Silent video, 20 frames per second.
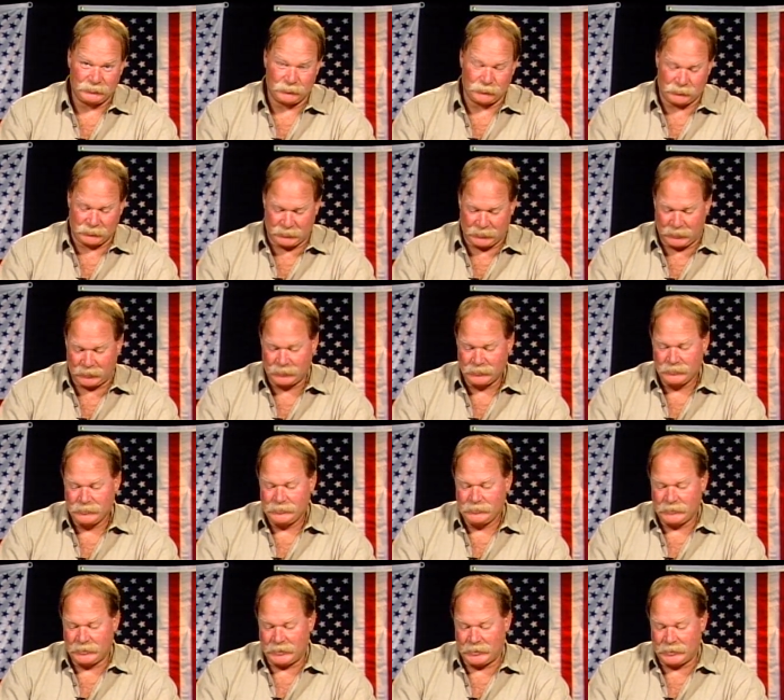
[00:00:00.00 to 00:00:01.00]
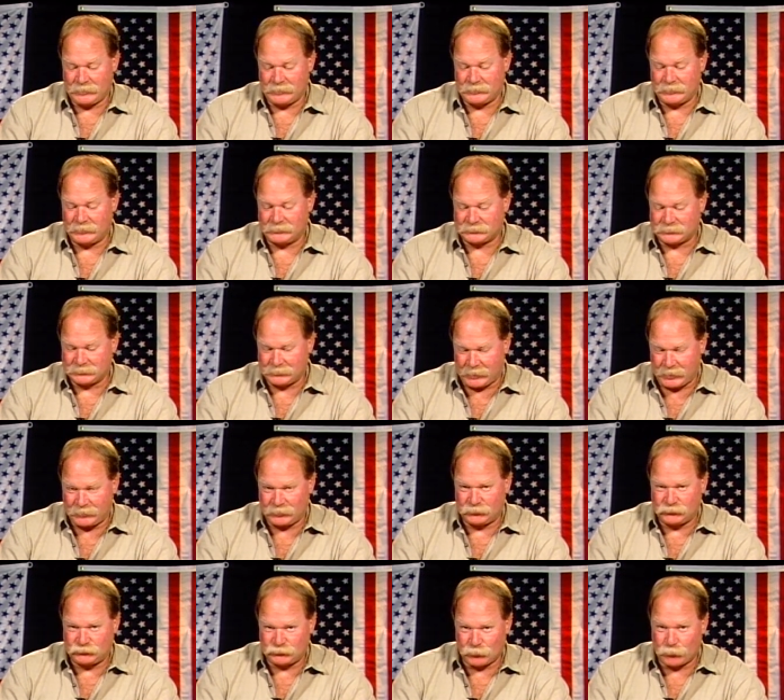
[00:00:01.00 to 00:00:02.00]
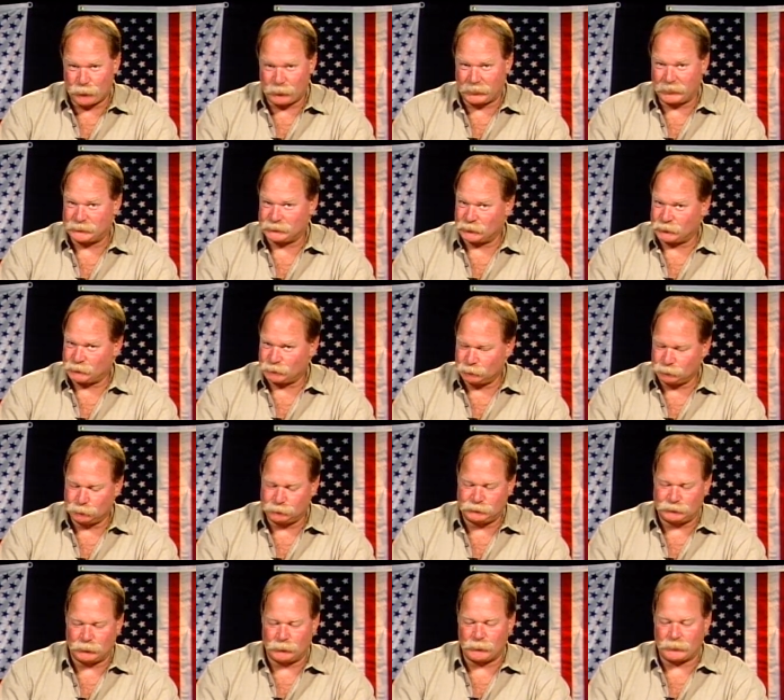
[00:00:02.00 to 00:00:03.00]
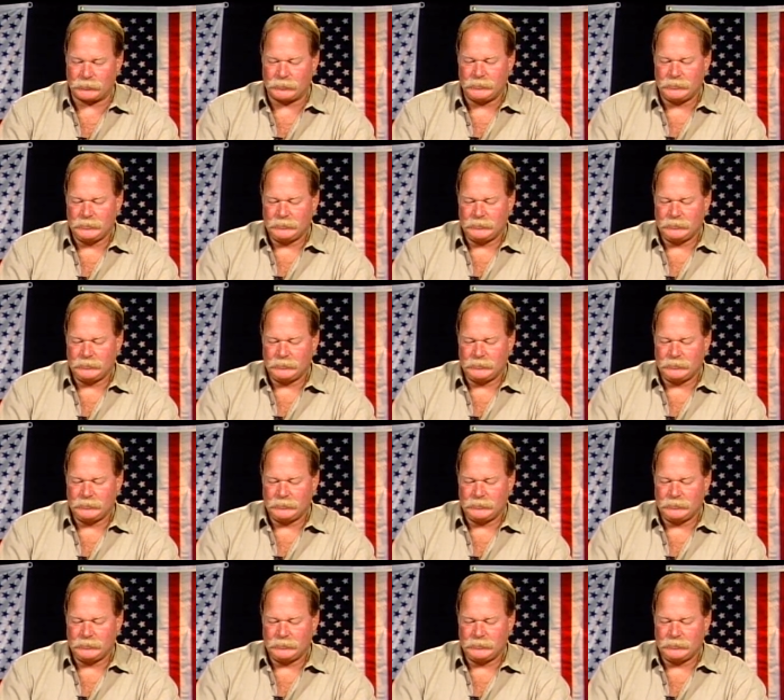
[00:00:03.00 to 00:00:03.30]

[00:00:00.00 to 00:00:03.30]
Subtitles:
Okay, and it's not a joke, it's a cruel joke,